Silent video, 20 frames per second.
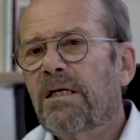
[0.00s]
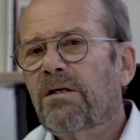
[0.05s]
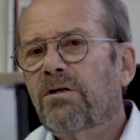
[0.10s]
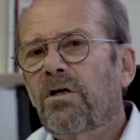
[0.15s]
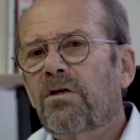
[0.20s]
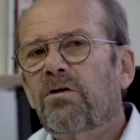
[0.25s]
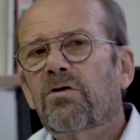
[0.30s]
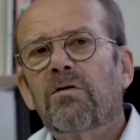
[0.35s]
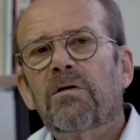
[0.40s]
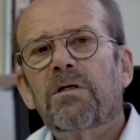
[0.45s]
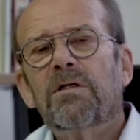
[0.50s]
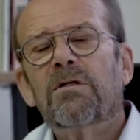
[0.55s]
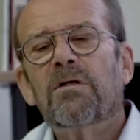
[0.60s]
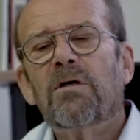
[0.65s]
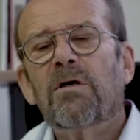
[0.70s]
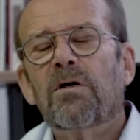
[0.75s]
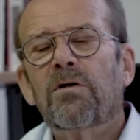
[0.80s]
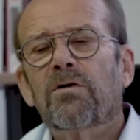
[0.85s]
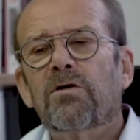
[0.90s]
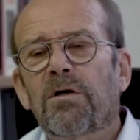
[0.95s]
that such
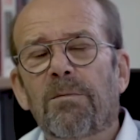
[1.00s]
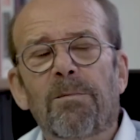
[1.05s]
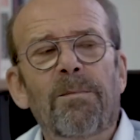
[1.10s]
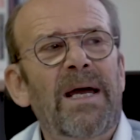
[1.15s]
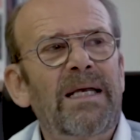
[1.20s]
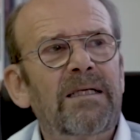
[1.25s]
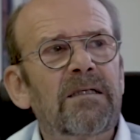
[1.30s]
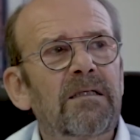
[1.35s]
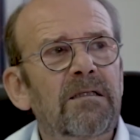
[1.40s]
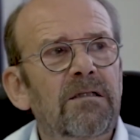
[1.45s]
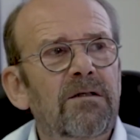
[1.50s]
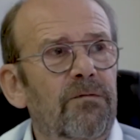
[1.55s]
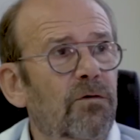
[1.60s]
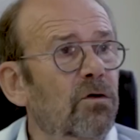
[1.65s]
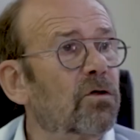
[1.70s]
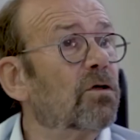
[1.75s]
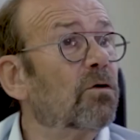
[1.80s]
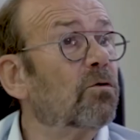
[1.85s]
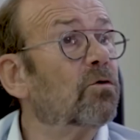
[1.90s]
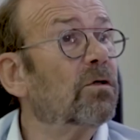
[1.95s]
research
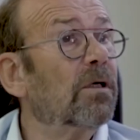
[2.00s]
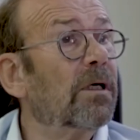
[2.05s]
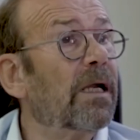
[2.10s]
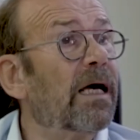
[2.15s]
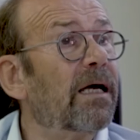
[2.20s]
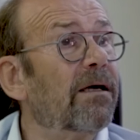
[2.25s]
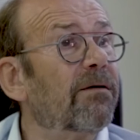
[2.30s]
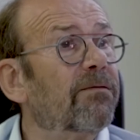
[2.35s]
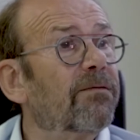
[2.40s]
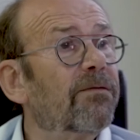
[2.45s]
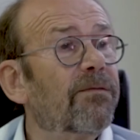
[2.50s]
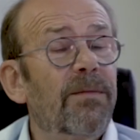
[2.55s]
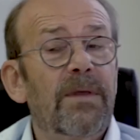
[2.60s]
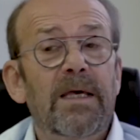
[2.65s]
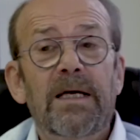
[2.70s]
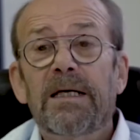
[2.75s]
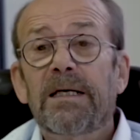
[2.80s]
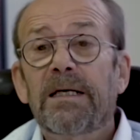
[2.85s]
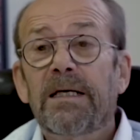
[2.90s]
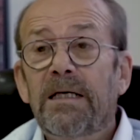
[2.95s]
matters for social life.